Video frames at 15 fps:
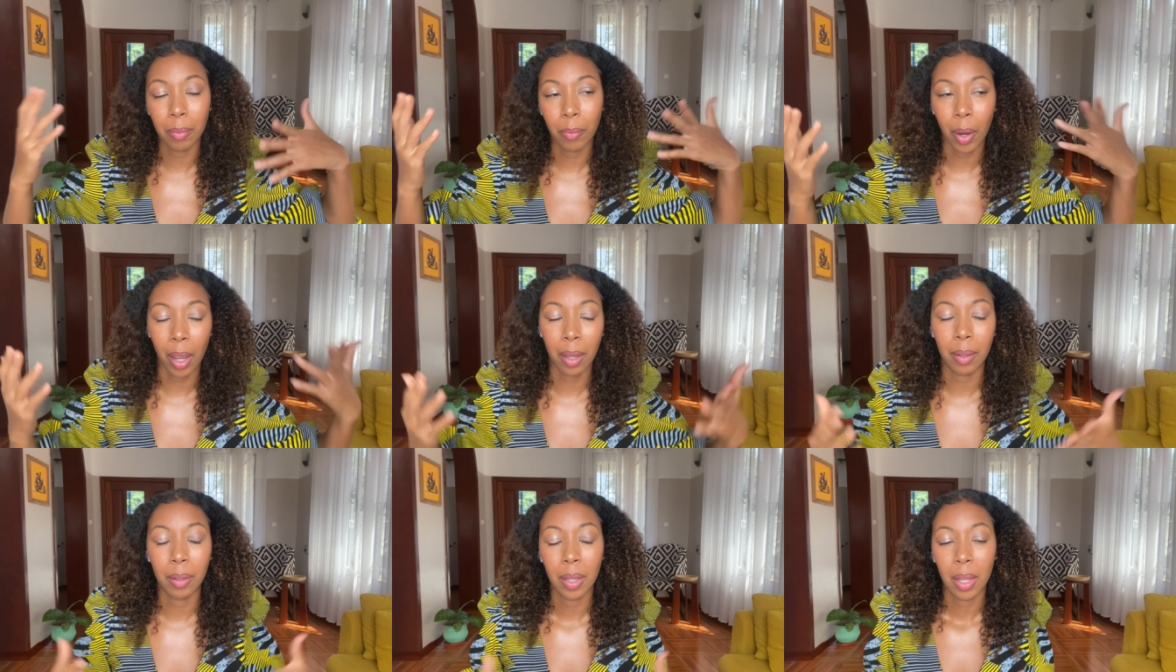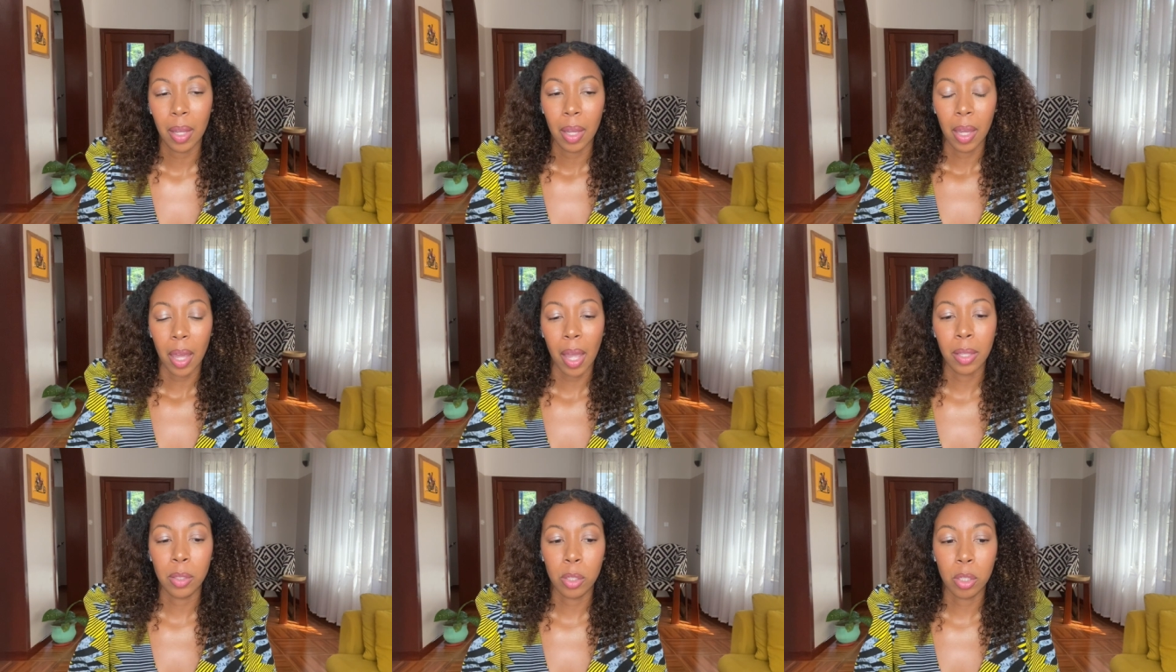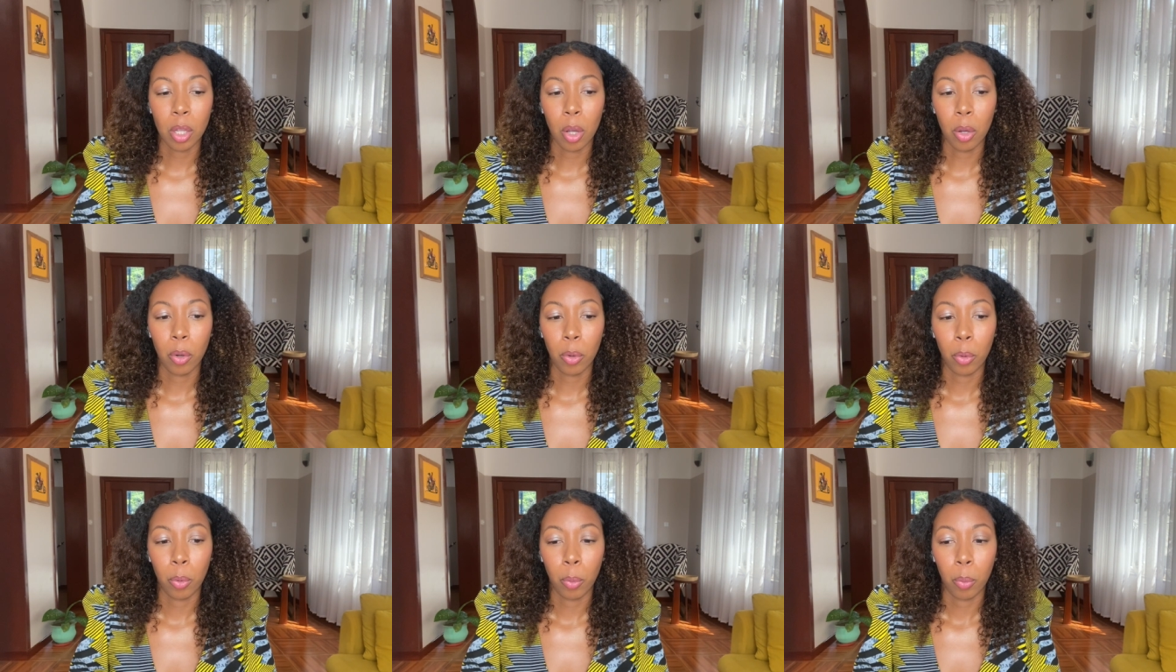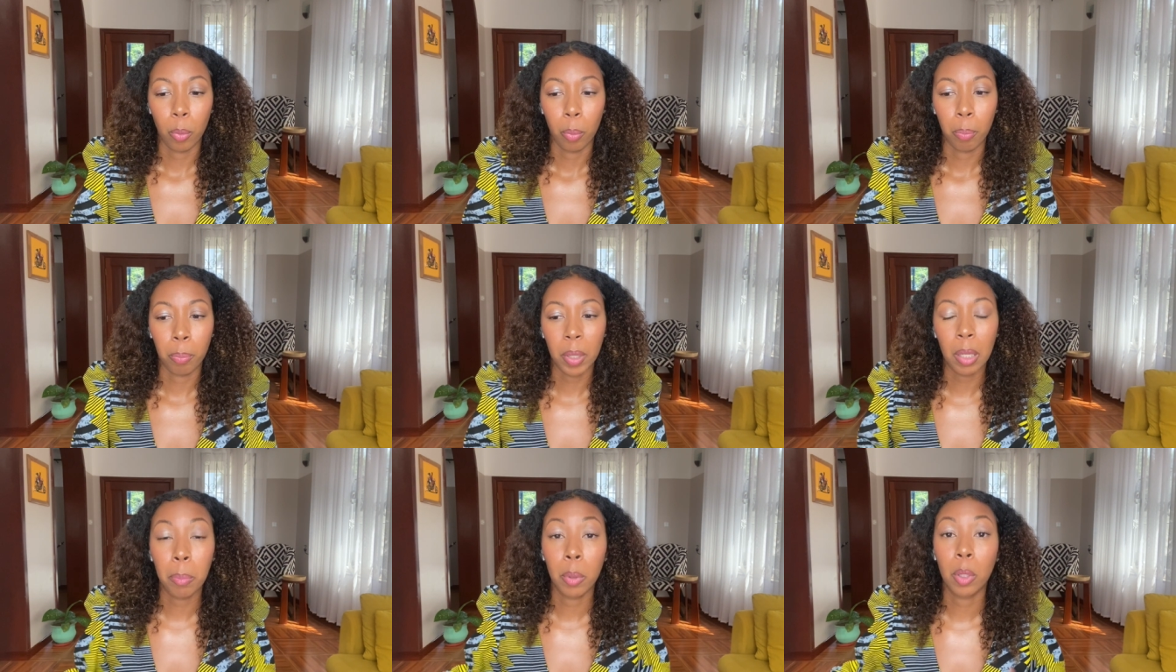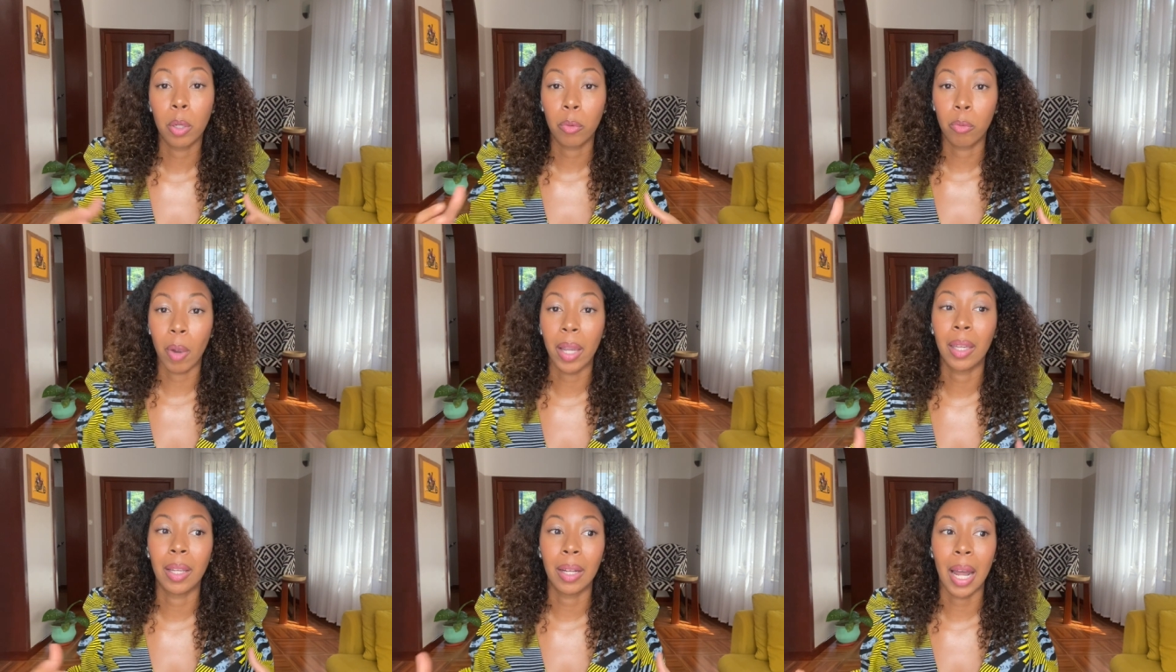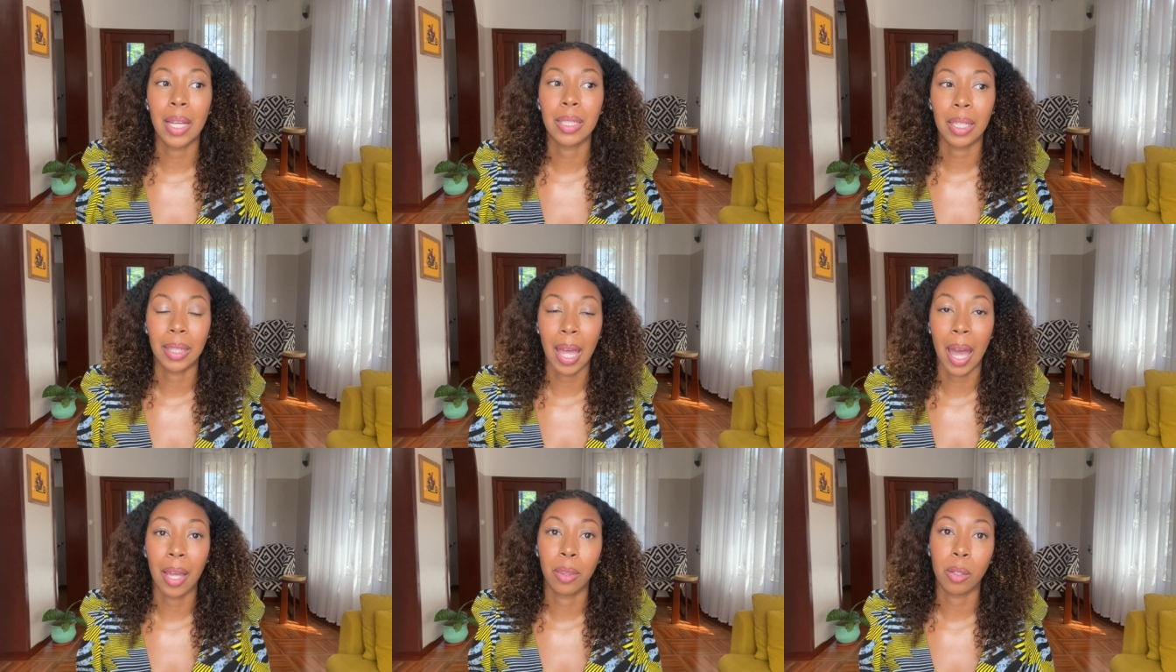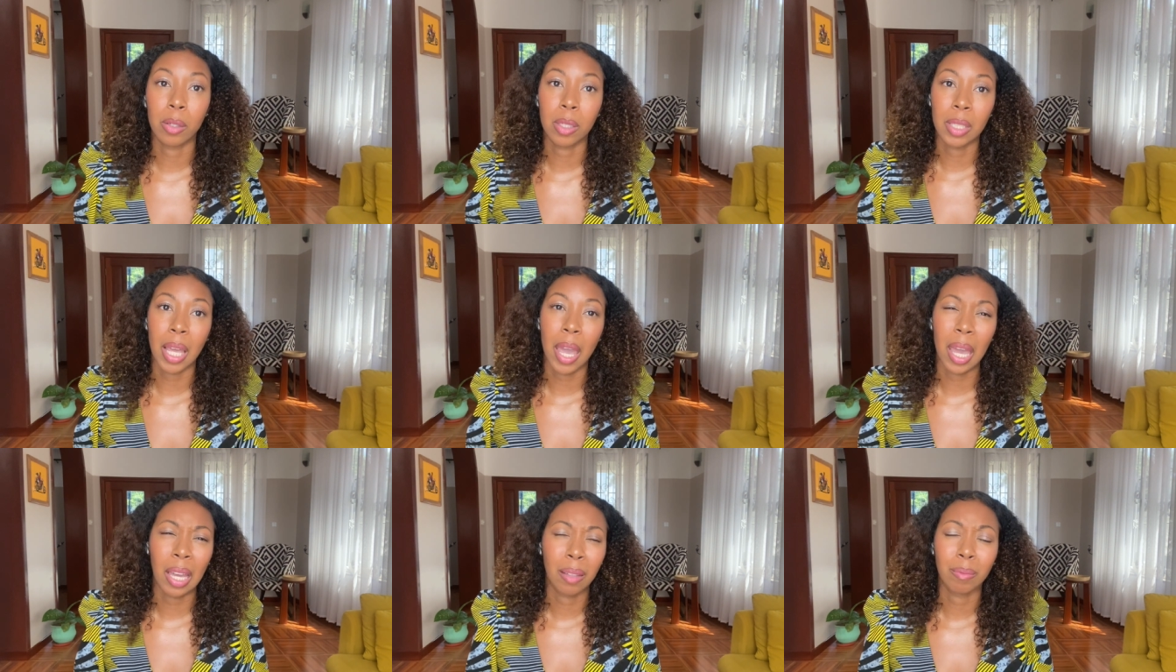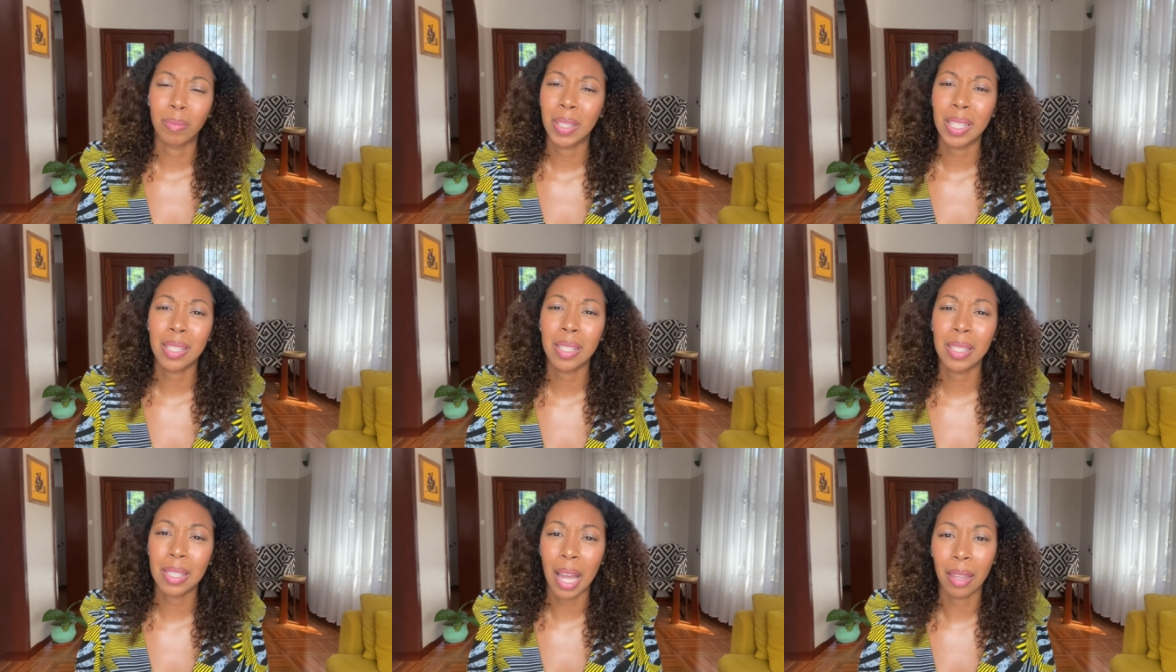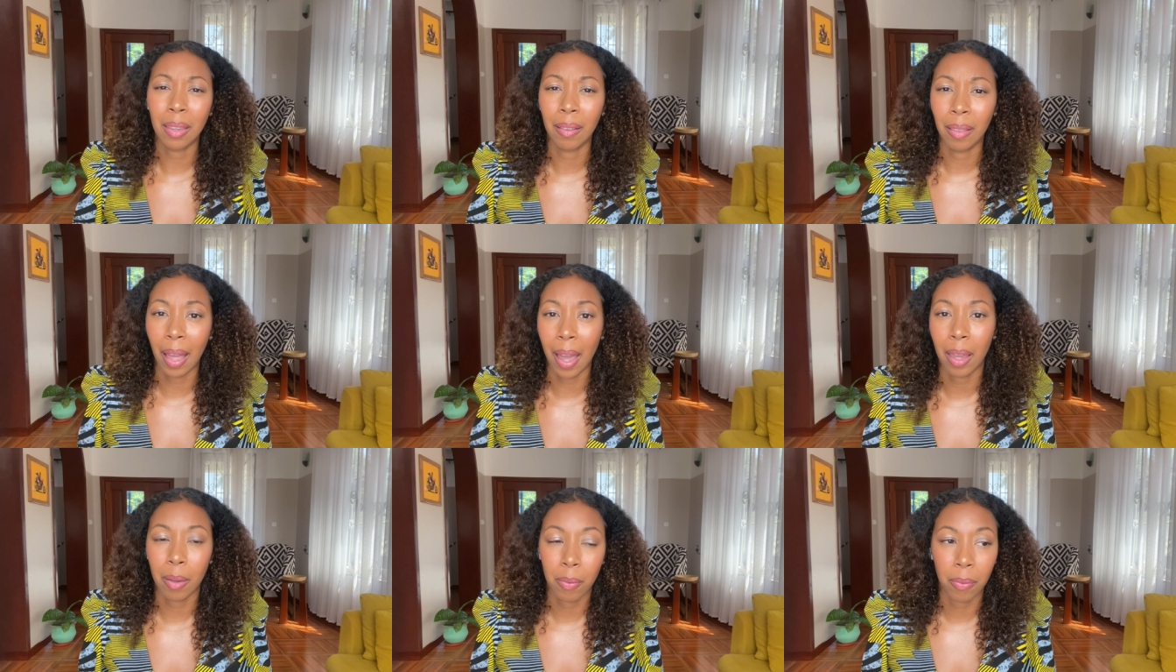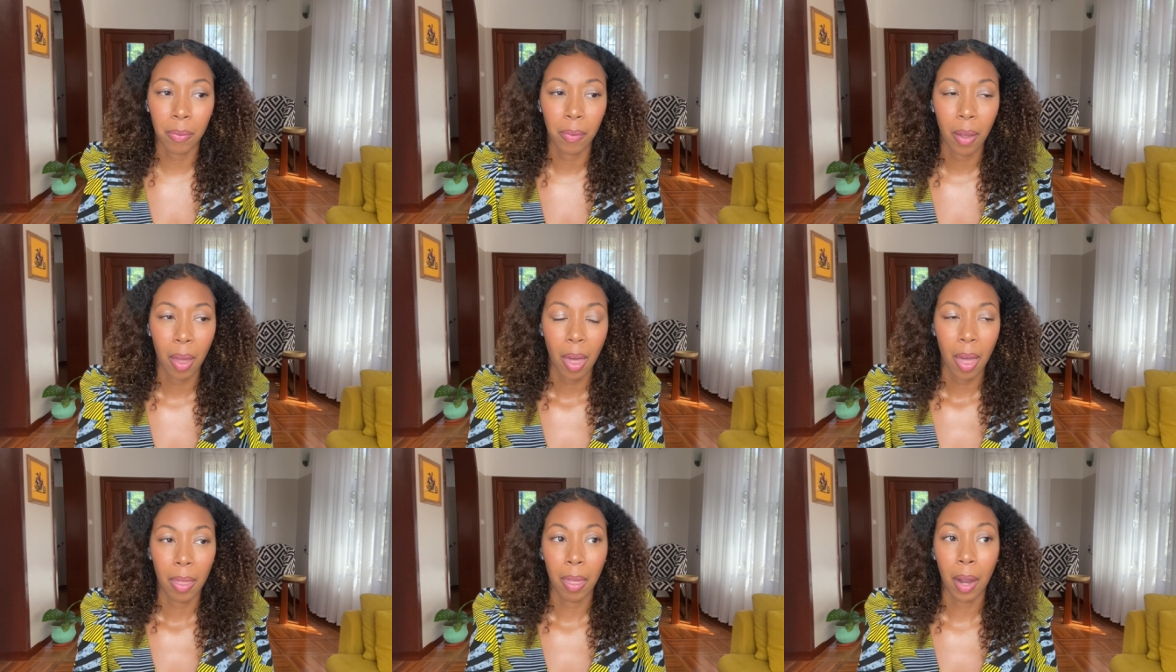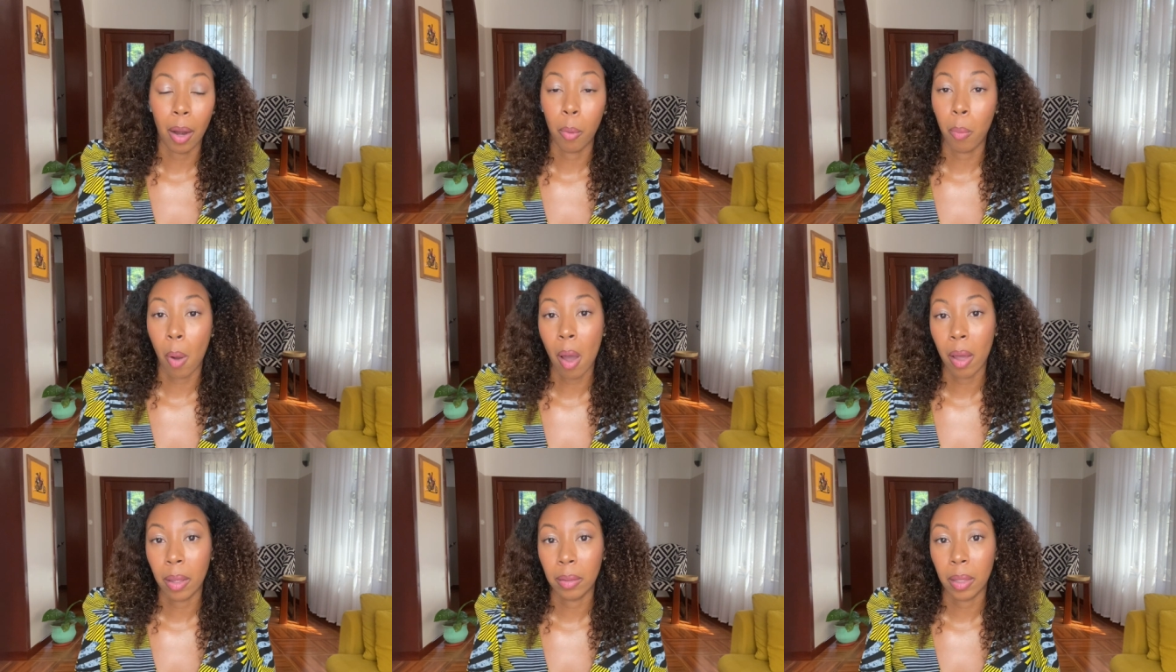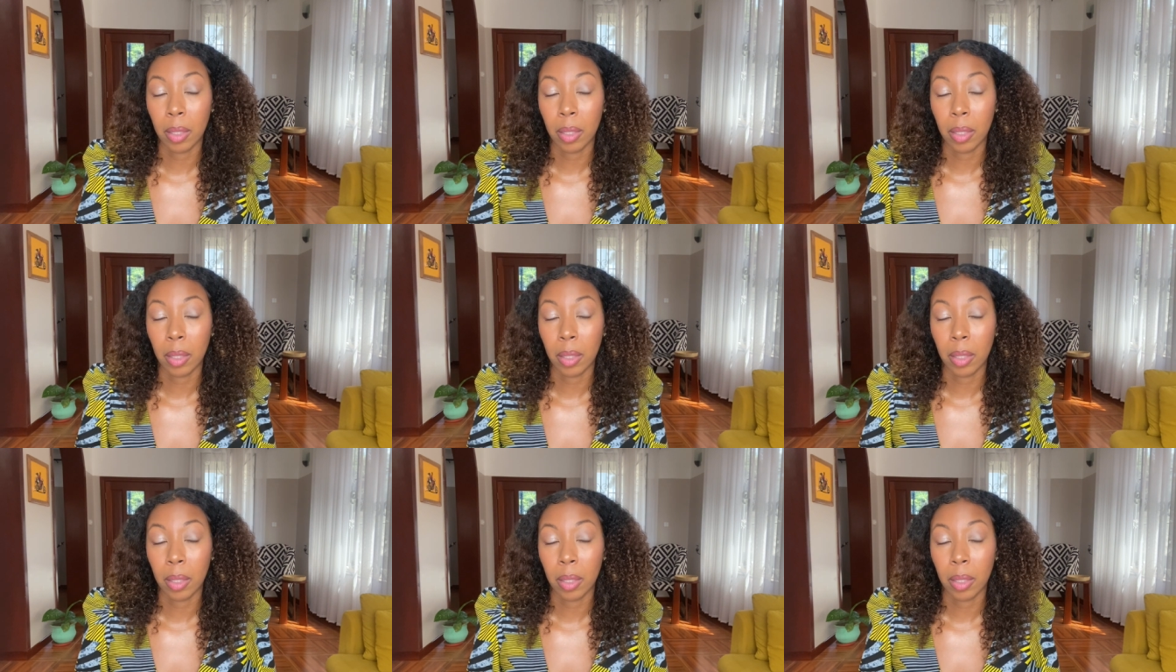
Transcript: right? And so people are recognizing that and they're saying, this is not the life that I want.